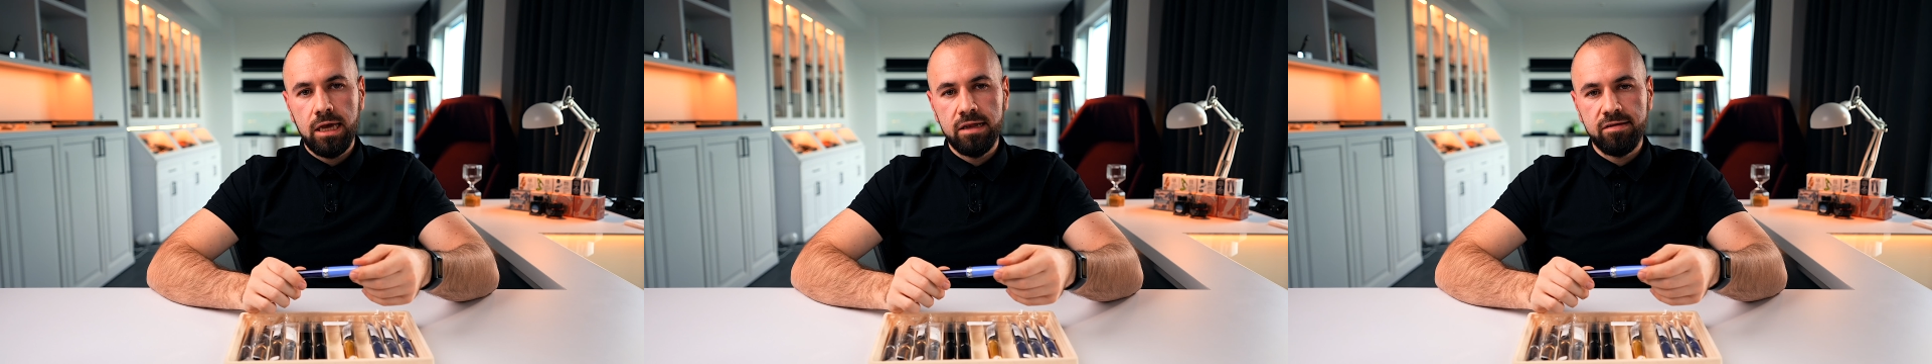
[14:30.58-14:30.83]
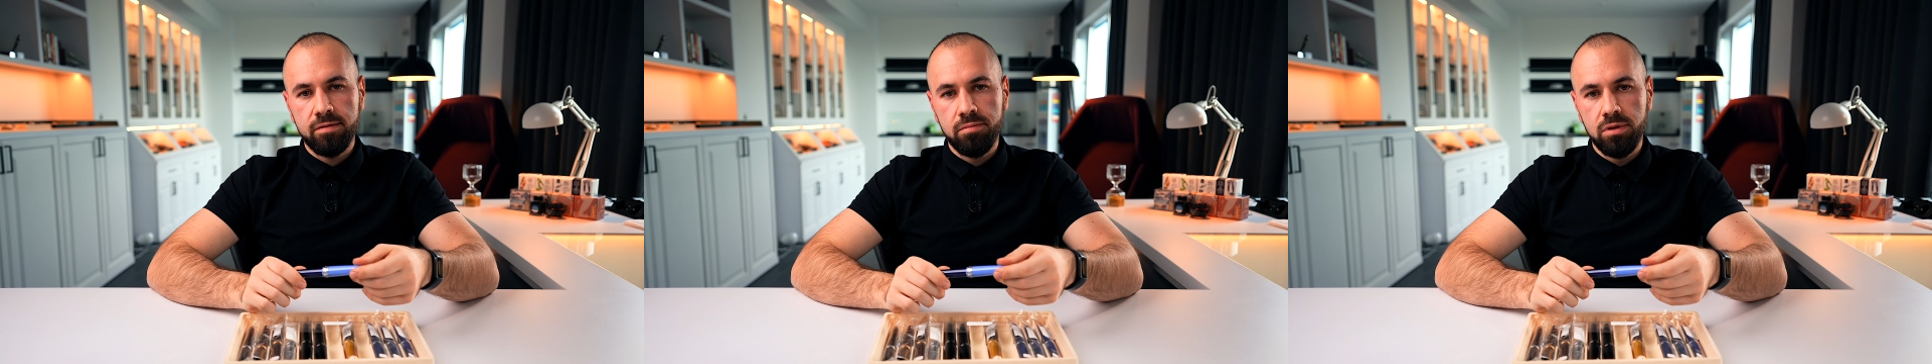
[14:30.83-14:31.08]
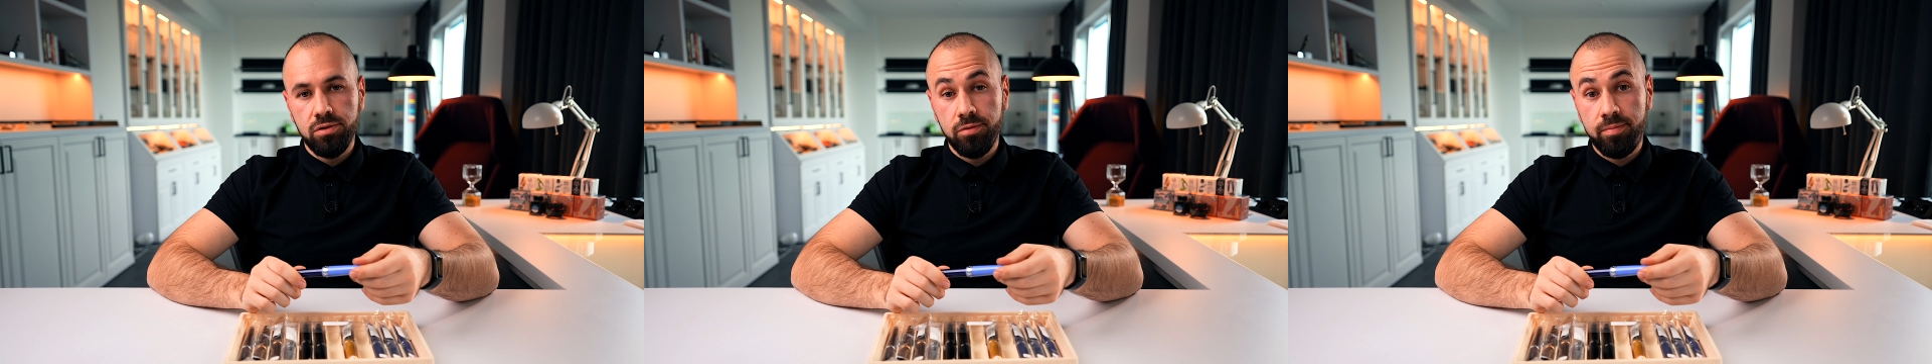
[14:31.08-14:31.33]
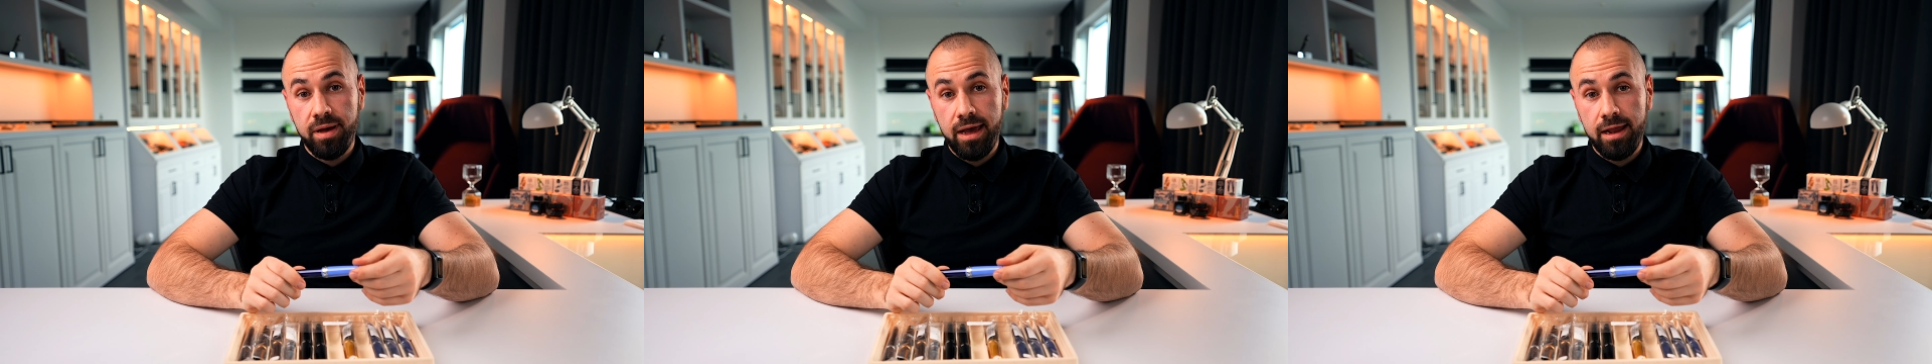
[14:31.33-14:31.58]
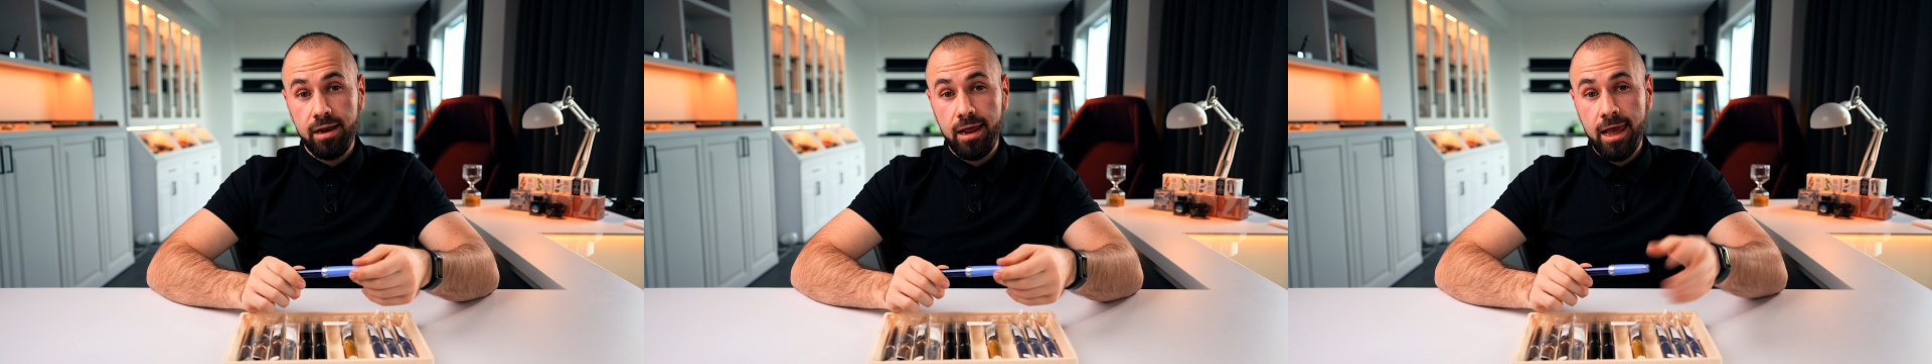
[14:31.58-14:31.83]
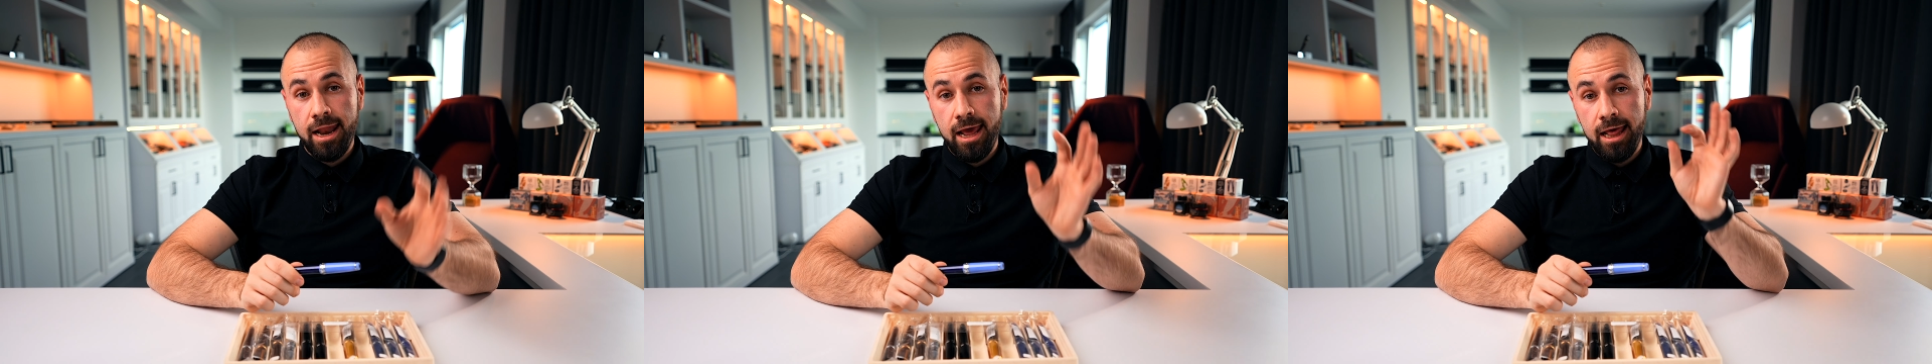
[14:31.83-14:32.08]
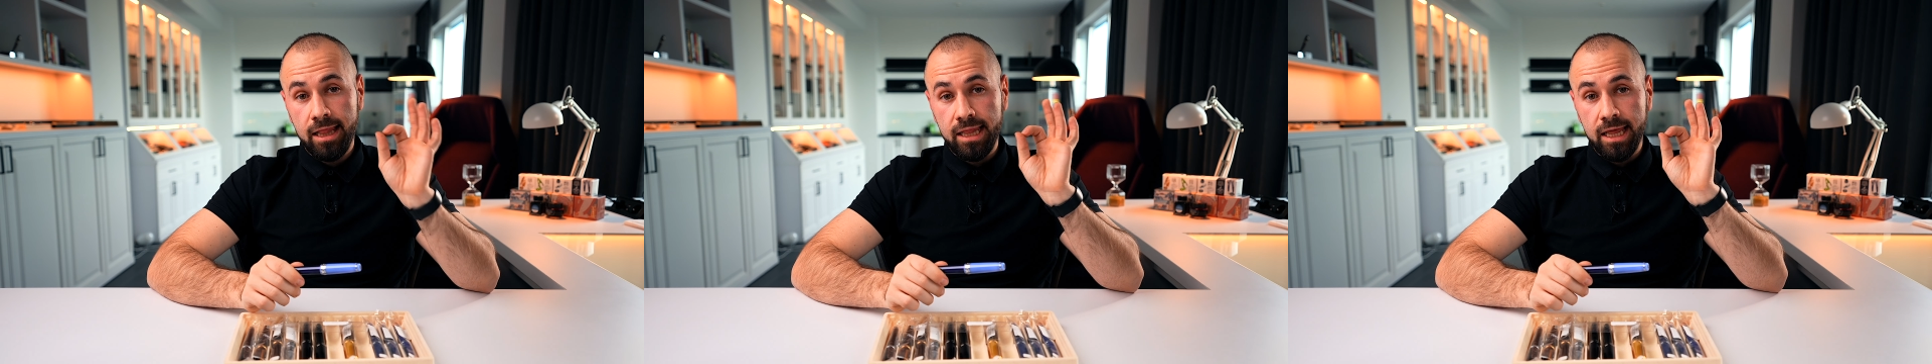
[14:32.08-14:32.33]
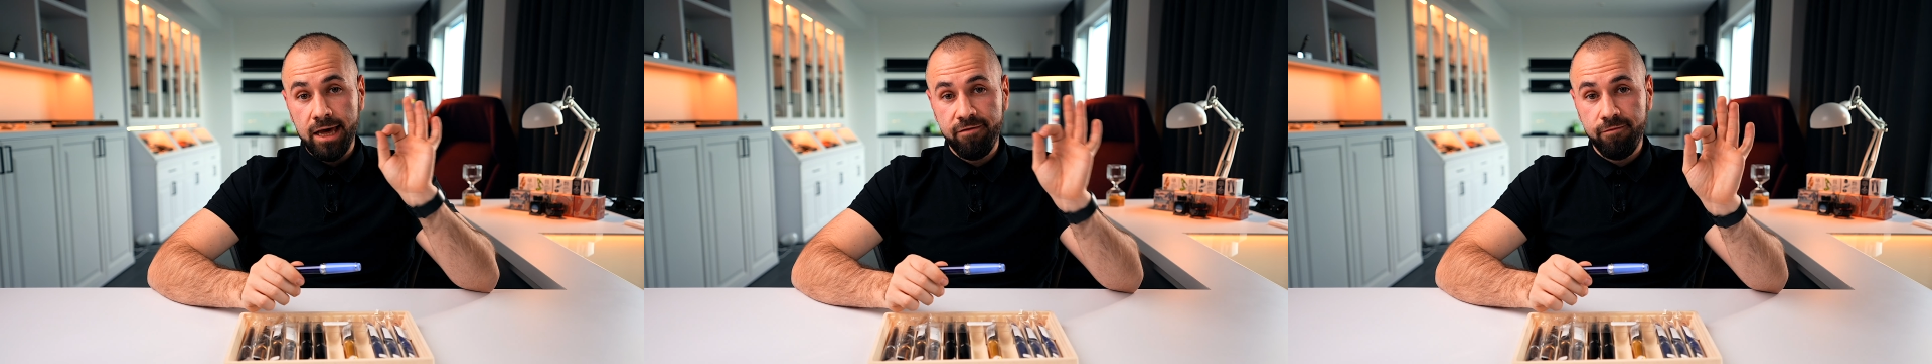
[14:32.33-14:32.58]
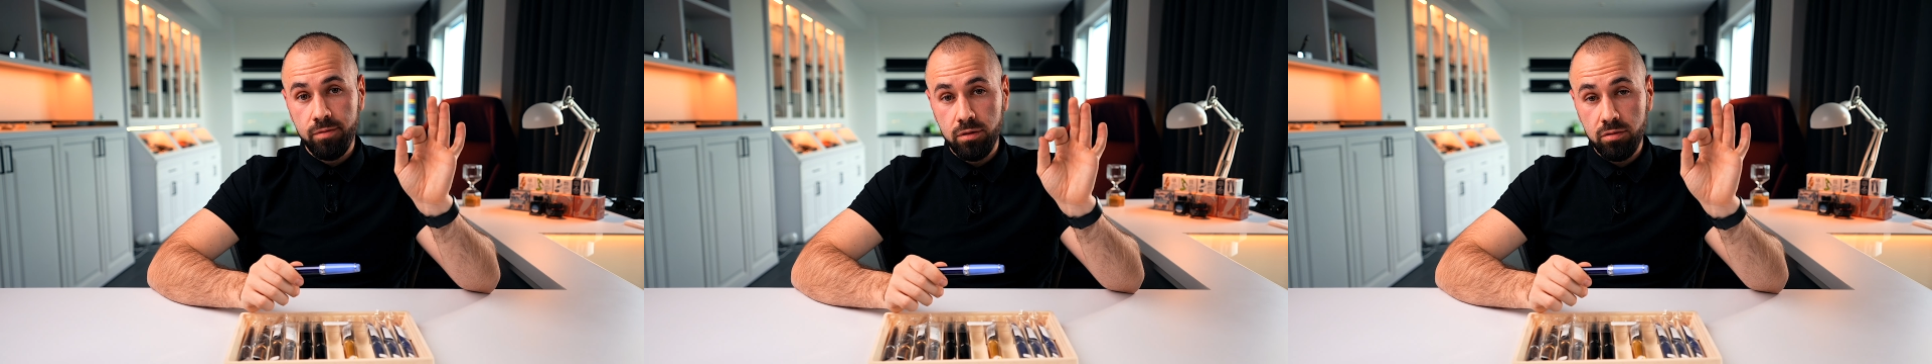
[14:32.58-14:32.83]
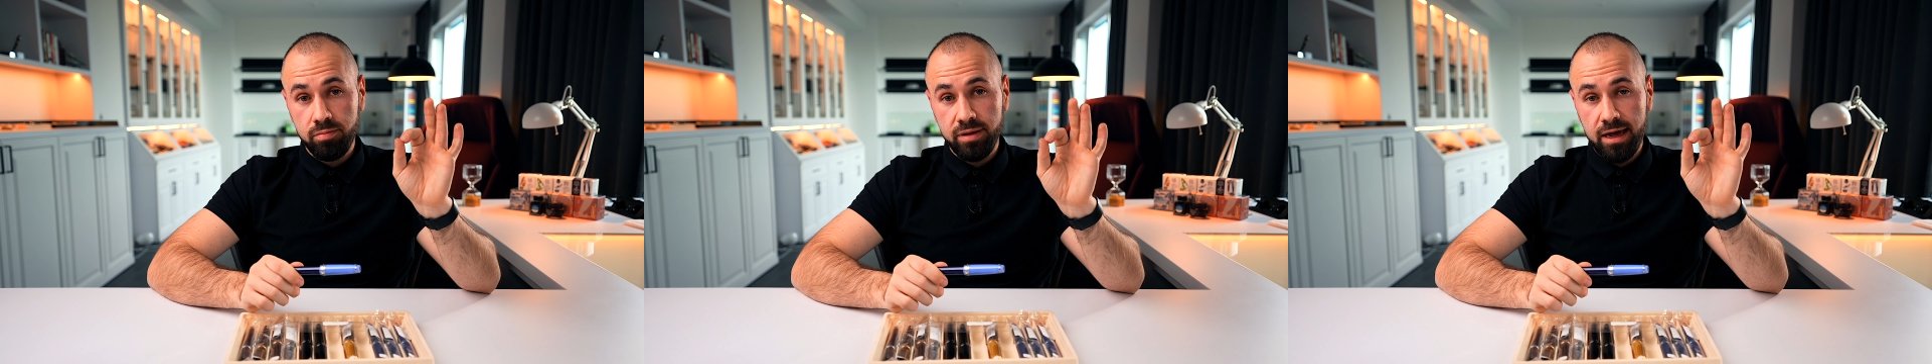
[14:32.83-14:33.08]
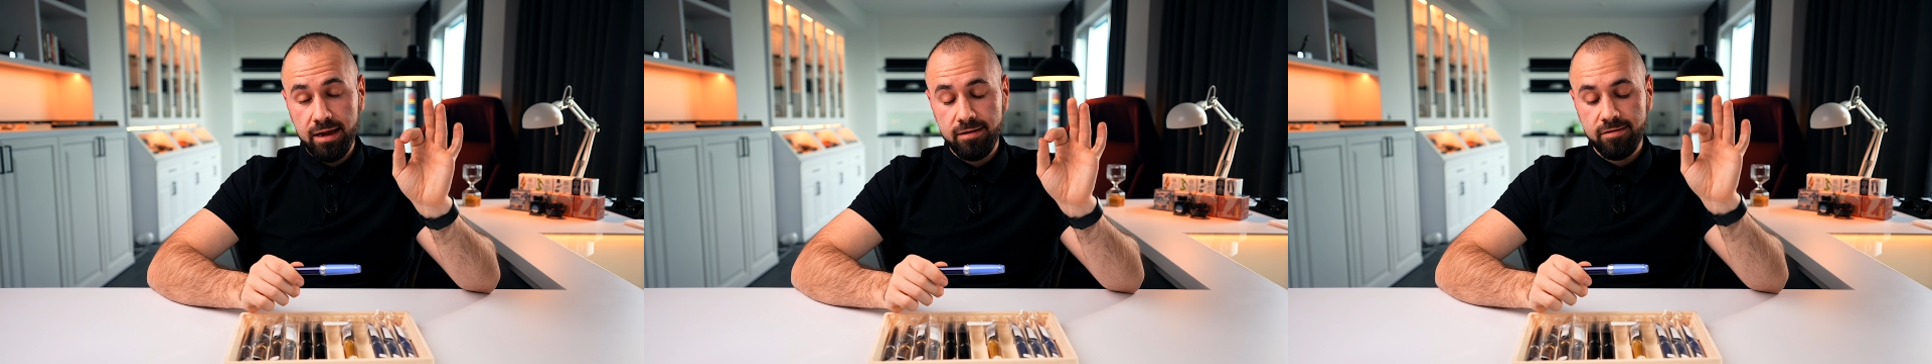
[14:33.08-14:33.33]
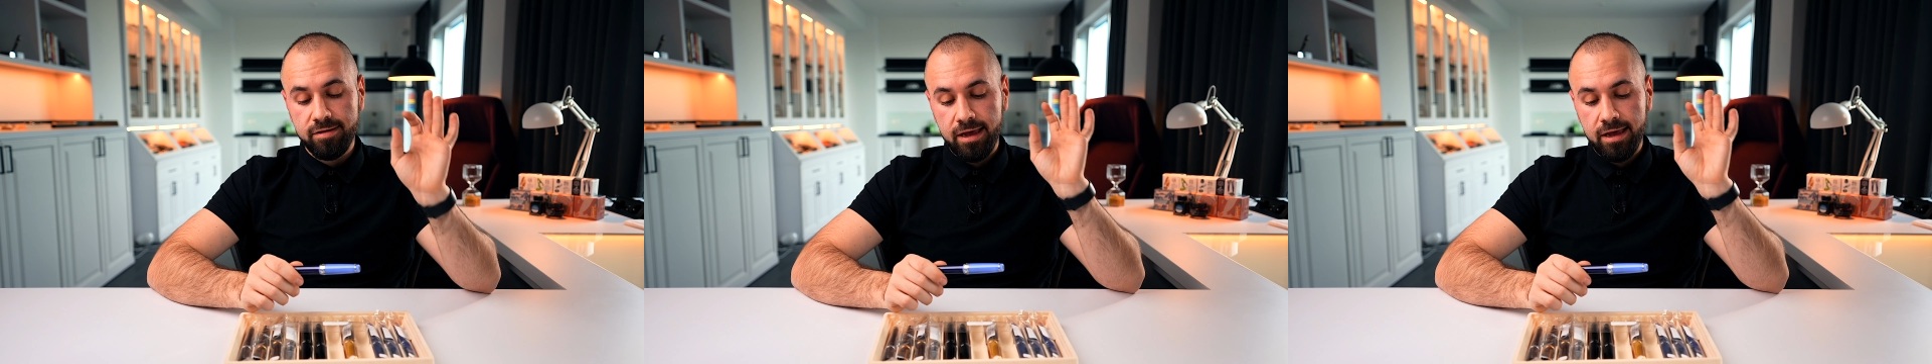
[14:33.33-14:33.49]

It's a blue pen, and I love blue pens,